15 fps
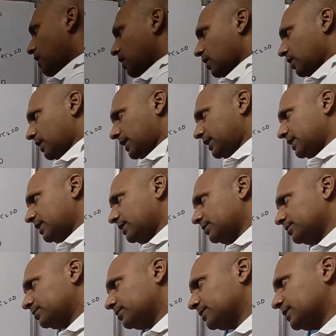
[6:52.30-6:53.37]
Alright.
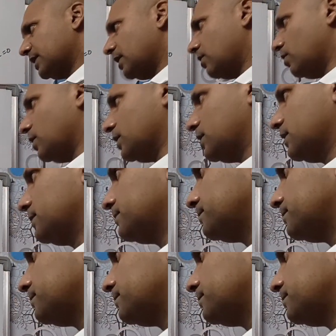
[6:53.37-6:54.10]
Now what?